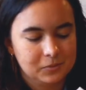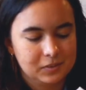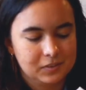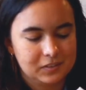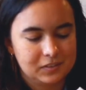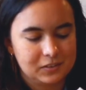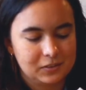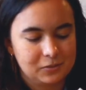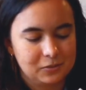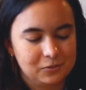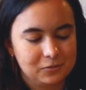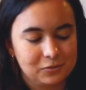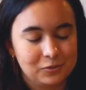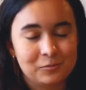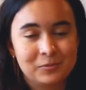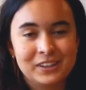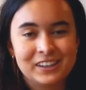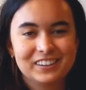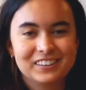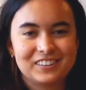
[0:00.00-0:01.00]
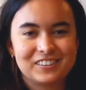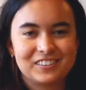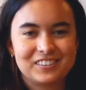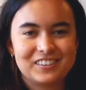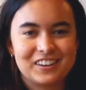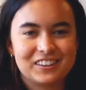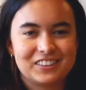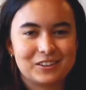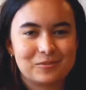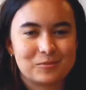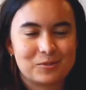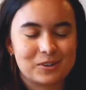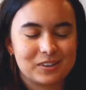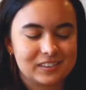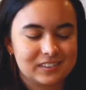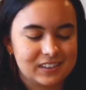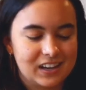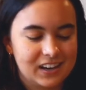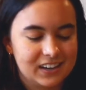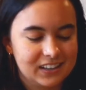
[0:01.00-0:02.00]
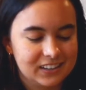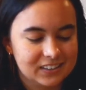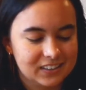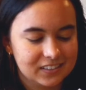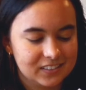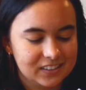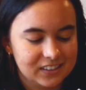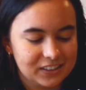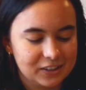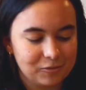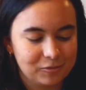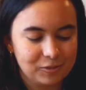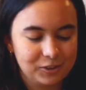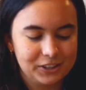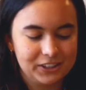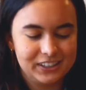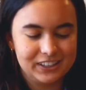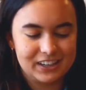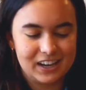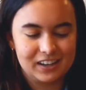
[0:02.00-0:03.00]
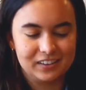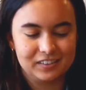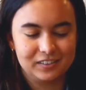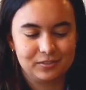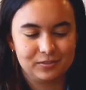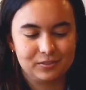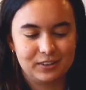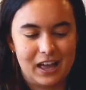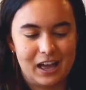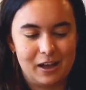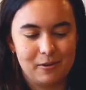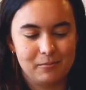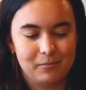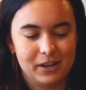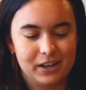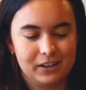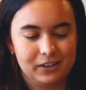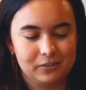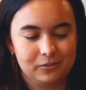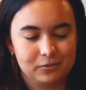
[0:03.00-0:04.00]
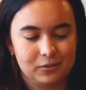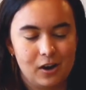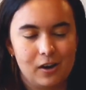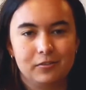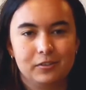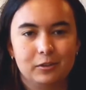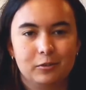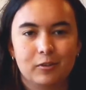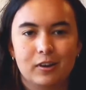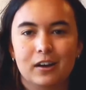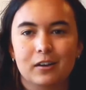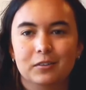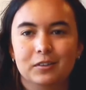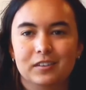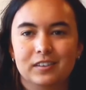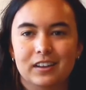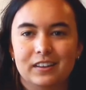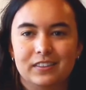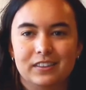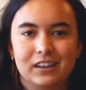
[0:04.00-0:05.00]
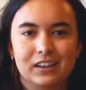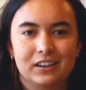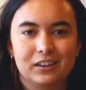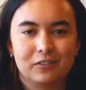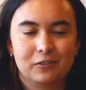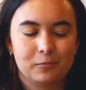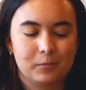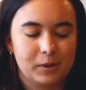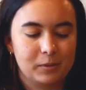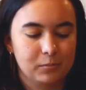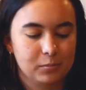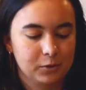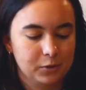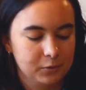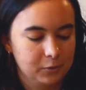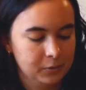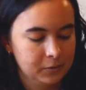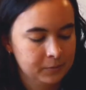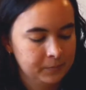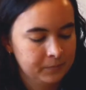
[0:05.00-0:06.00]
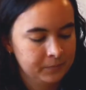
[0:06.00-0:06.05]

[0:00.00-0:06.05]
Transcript: So for me, there's nothing more exciting than seeing a really nice flat bed of coffee grounds at the end of my brew.